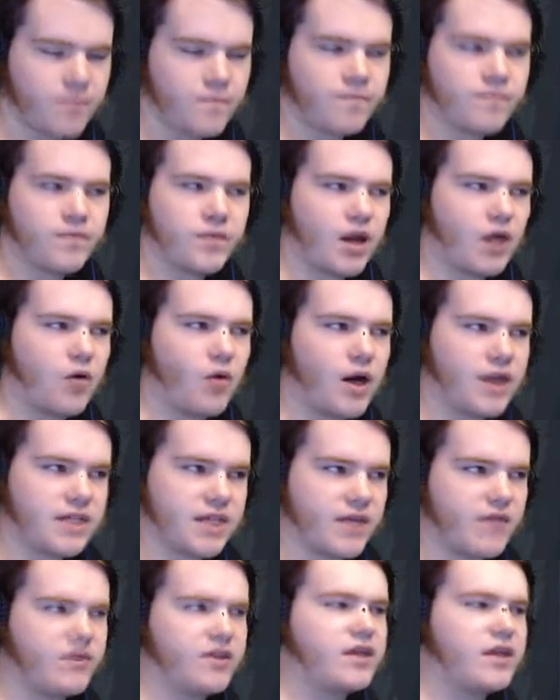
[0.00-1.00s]
Otherwise,
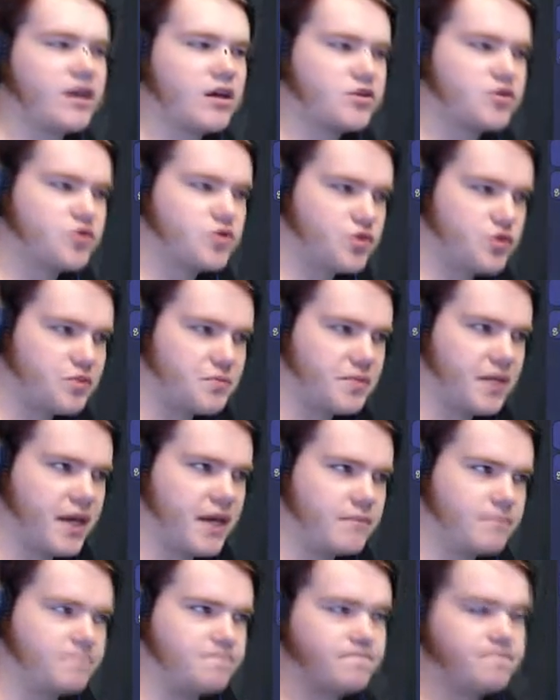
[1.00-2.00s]
everything else would
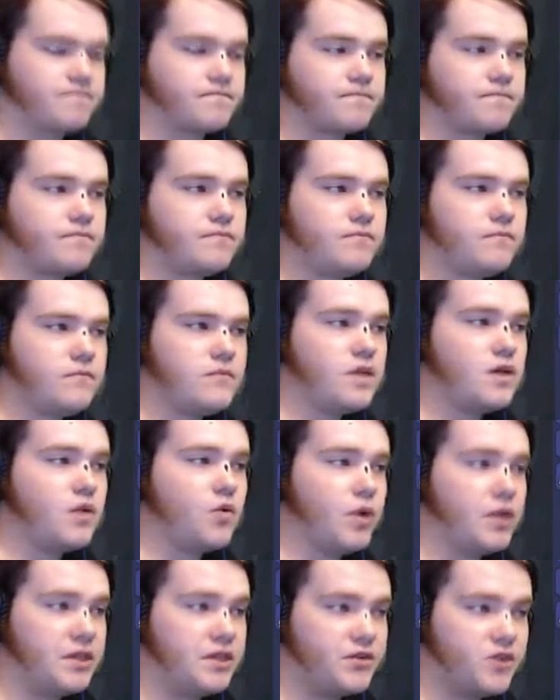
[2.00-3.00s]
duplicate.
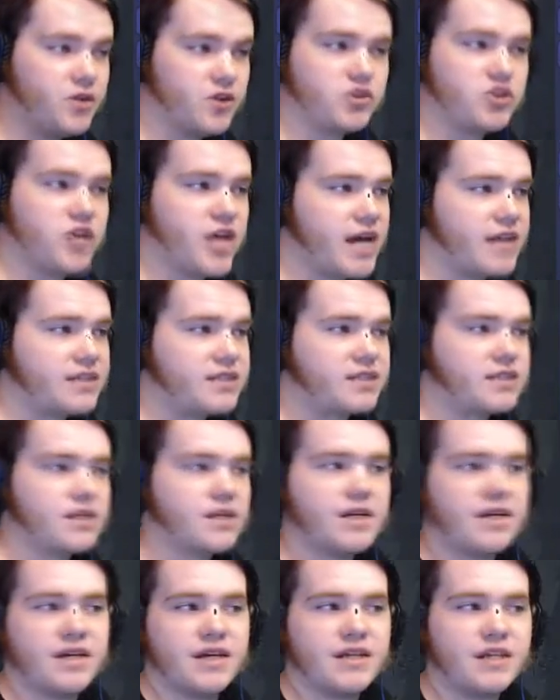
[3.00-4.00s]
When you do a chest,
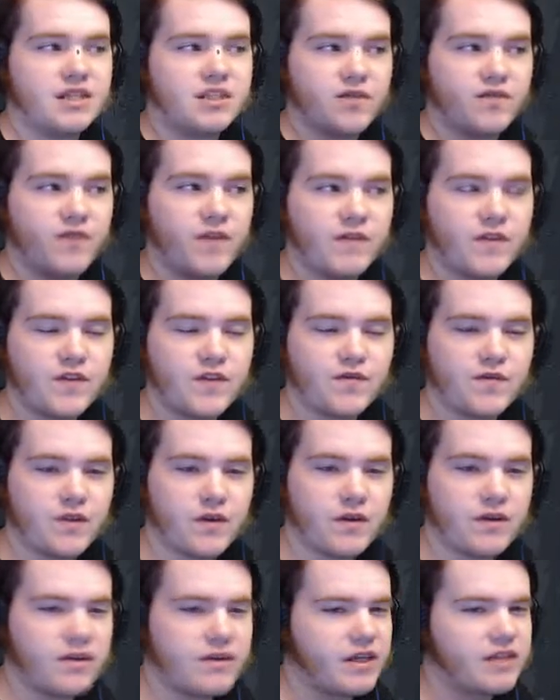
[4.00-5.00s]
there's
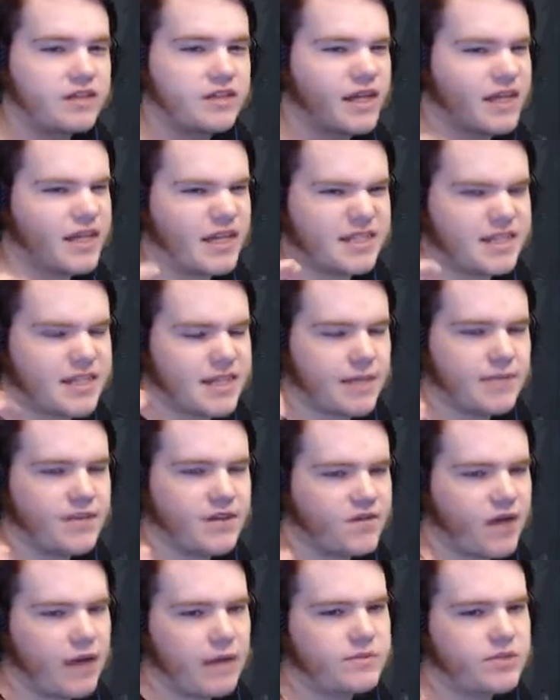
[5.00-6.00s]
like a
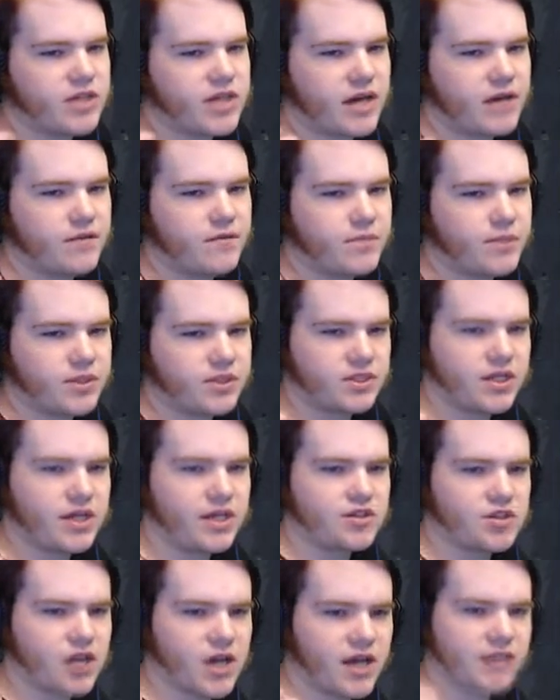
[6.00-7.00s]
75%
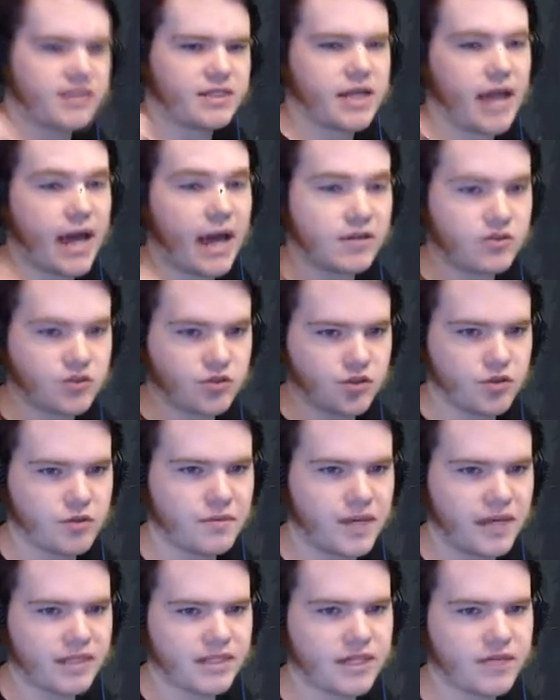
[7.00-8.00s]
chance that it actually
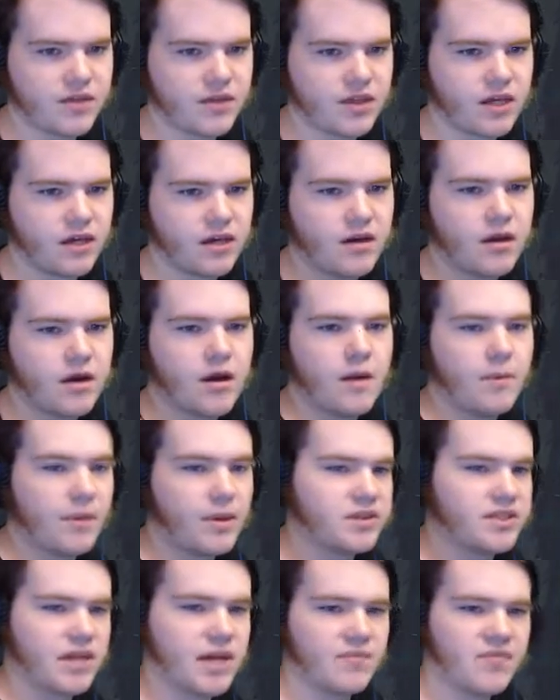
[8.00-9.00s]
duplicates everything. But
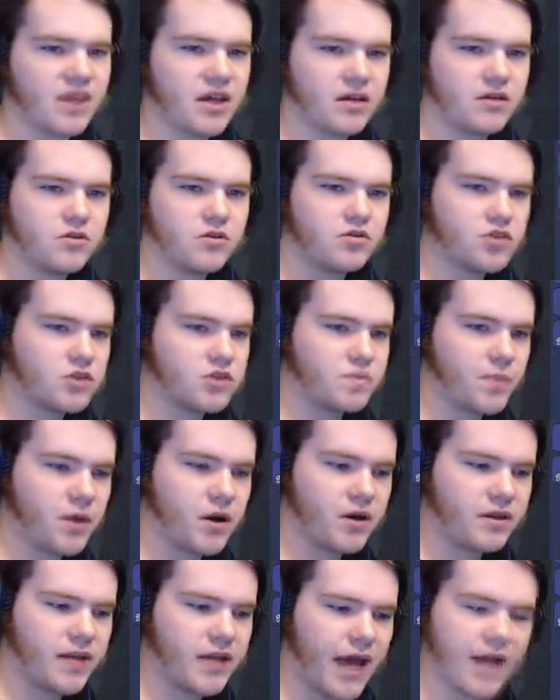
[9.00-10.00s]
same thing, you just
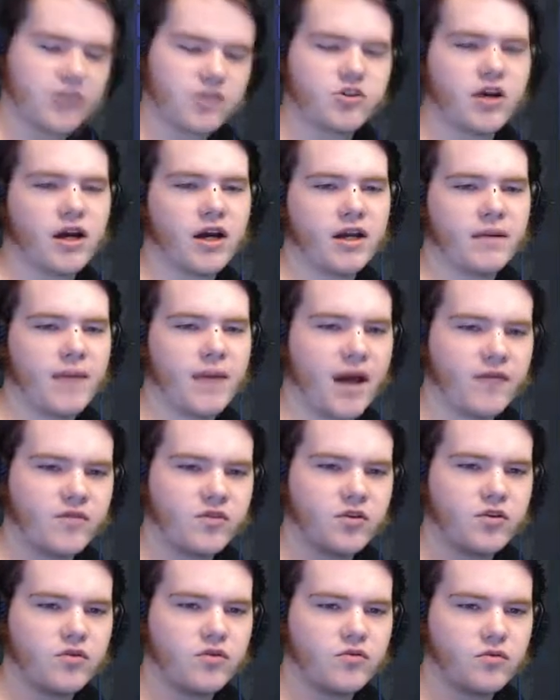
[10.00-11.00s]
put in the extra item after
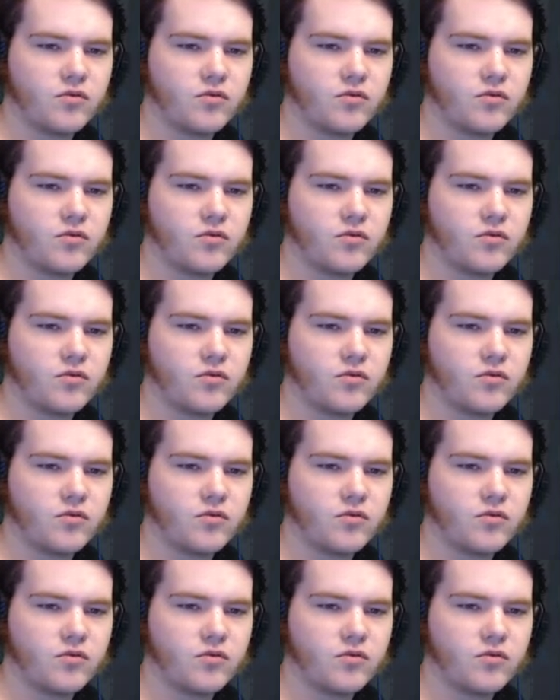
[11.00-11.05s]
you,